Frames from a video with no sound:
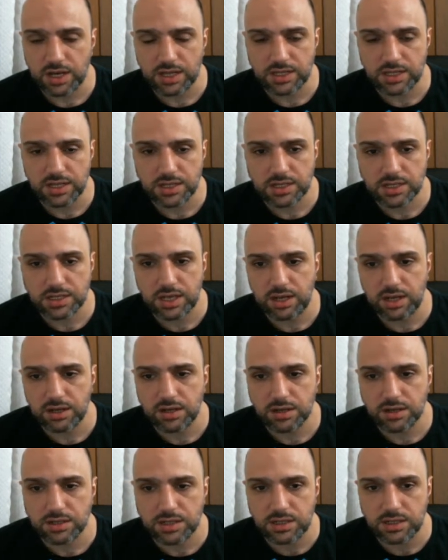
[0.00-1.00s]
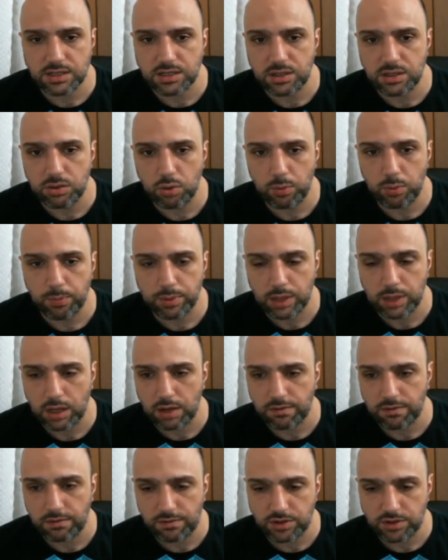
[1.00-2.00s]
The skills, these two play
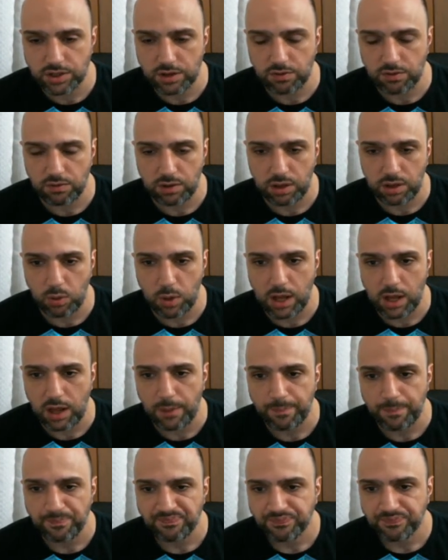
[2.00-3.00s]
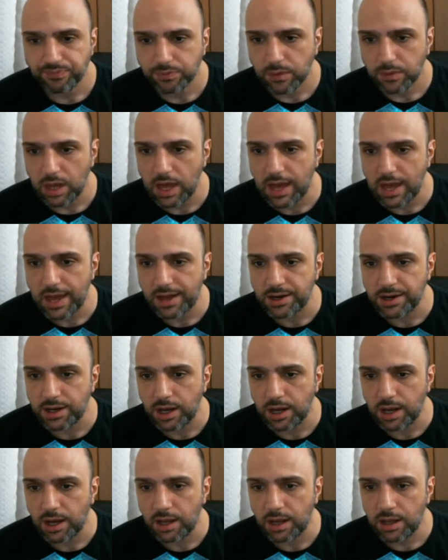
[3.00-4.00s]
off of each other really well, and
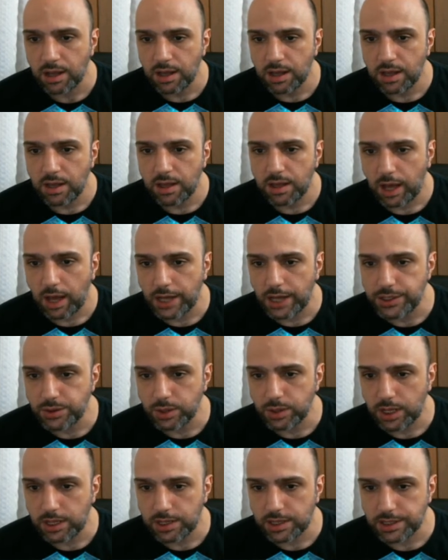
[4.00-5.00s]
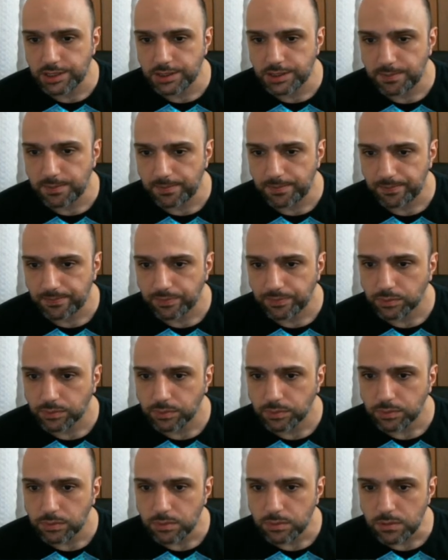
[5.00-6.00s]
I do like this.
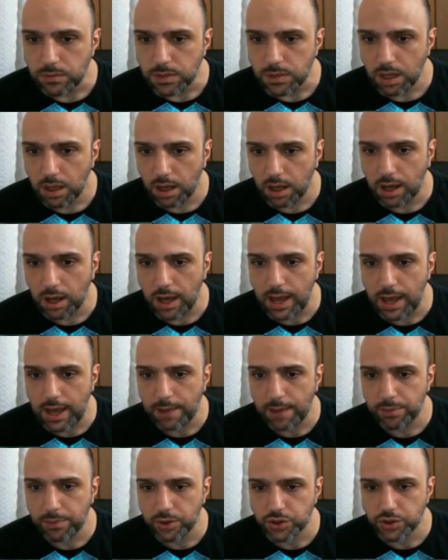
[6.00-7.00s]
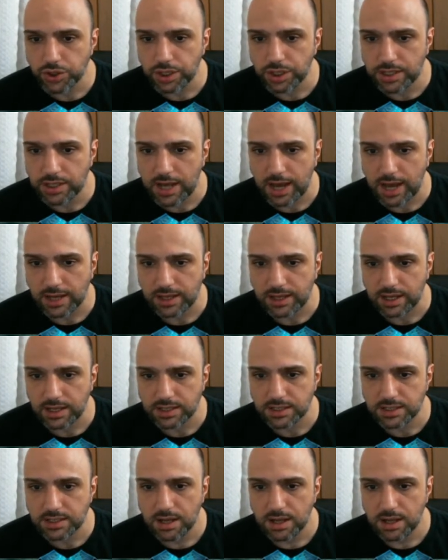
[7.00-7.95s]
Ambush tactics.